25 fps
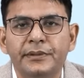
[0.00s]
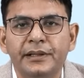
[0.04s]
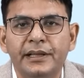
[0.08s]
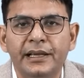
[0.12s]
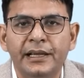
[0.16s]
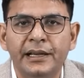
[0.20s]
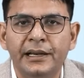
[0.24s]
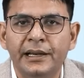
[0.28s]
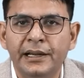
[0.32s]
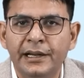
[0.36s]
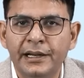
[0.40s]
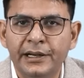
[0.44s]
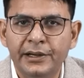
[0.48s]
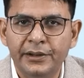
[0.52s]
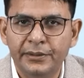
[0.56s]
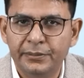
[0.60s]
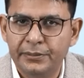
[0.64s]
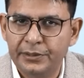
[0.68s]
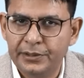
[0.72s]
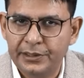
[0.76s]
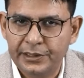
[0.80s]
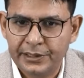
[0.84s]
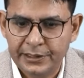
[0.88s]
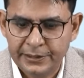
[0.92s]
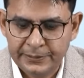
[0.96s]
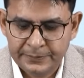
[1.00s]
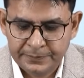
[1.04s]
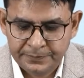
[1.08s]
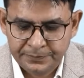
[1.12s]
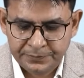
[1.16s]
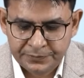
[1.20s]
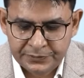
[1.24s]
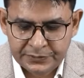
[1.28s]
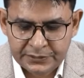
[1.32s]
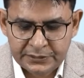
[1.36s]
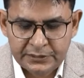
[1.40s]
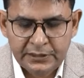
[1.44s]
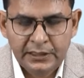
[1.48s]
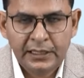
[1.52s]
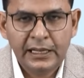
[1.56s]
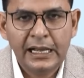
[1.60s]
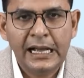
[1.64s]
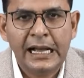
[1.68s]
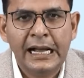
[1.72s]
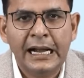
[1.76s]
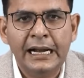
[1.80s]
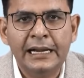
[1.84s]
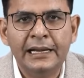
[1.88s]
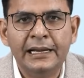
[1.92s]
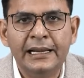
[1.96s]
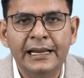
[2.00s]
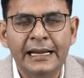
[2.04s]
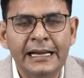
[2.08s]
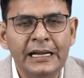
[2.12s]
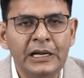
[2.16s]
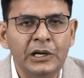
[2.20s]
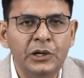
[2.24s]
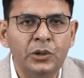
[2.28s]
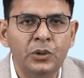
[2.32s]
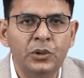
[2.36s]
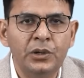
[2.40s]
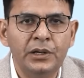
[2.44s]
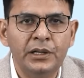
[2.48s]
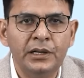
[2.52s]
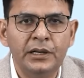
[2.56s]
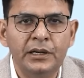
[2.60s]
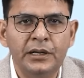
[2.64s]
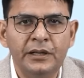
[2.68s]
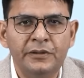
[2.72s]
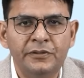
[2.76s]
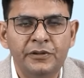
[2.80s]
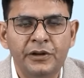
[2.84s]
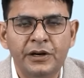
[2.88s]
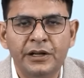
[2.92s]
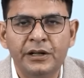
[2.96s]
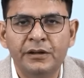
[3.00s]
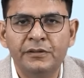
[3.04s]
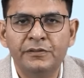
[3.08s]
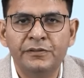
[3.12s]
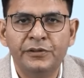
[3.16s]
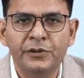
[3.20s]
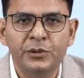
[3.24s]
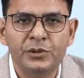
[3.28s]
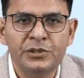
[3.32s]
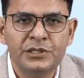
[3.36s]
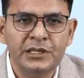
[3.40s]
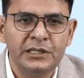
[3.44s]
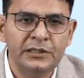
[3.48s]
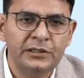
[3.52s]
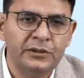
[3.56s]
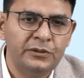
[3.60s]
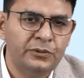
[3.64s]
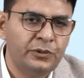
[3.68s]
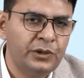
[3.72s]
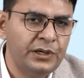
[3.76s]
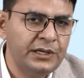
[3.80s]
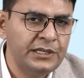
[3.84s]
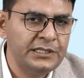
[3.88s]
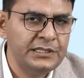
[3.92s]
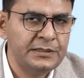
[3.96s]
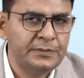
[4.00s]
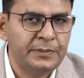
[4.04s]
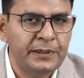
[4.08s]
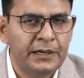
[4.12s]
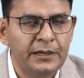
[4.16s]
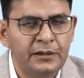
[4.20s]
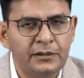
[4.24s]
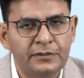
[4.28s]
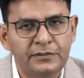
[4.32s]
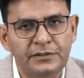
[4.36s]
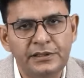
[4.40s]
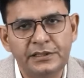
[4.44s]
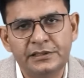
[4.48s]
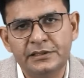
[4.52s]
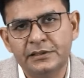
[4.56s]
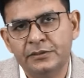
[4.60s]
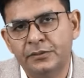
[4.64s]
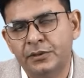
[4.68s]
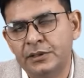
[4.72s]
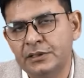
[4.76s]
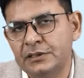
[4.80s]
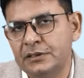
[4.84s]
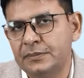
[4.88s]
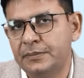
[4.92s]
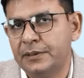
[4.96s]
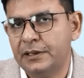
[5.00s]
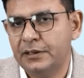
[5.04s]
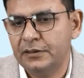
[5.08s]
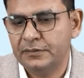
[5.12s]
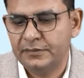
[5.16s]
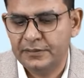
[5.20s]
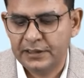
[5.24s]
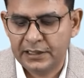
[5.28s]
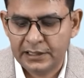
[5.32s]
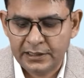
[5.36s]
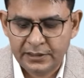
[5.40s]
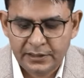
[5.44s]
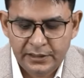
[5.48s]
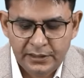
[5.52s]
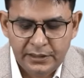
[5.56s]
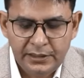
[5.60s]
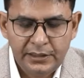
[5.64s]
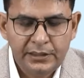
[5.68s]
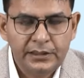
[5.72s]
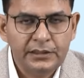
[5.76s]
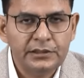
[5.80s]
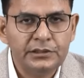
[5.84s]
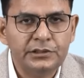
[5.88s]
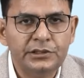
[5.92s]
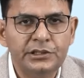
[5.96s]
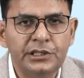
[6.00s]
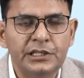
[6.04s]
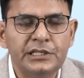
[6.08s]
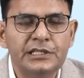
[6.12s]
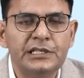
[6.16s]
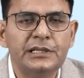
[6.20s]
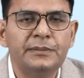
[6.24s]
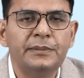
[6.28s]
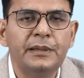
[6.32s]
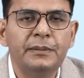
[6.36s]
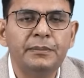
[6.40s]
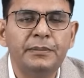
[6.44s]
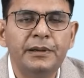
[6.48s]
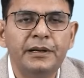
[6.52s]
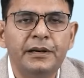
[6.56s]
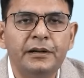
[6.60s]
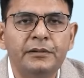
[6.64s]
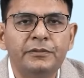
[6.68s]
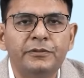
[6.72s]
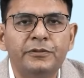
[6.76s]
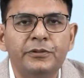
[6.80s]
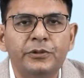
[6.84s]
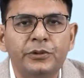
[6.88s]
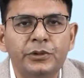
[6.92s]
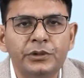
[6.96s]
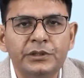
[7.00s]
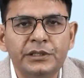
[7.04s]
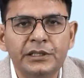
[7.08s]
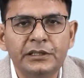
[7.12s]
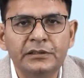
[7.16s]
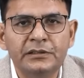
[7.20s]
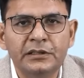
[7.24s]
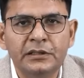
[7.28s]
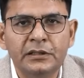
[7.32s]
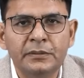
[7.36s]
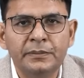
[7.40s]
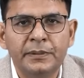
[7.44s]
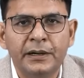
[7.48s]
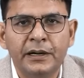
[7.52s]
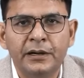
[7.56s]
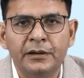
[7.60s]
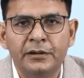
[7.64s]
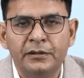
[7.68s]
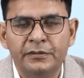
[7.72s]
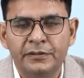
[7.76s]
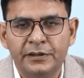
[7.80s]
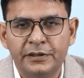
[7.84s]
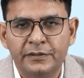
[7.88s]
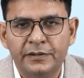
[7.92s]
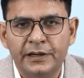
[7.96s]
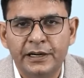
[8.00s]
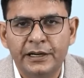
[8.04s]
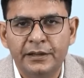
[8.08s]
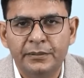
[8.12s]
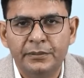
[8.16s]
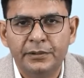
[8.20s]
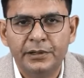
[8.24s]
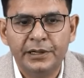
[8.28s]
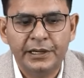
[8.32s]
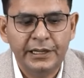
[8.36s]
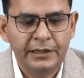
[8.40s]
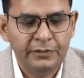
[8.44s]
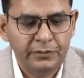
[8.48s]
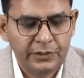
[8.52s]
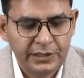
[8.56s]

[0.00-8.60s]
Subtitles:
Innate immunity. And in total, if you're confused at what is a part of this and what is a part of that, just remember 4 things are the part of acquired immunity.